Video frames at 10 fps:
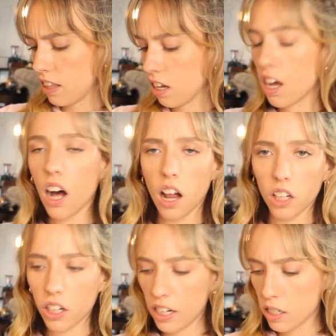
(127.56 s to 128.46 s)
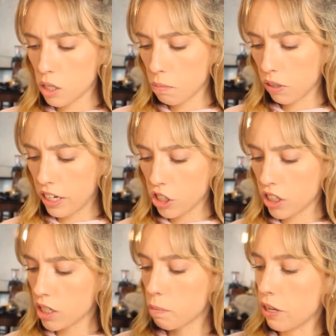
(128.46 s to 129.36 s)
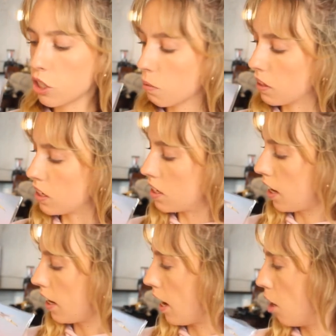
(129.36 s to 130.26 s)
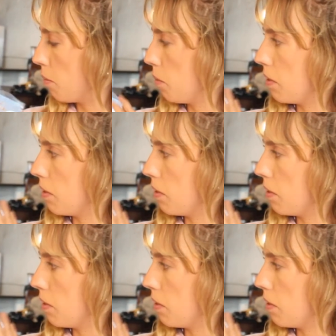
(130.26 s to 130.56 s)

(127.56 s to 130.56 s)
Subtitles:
color inspiration, especially with the second album.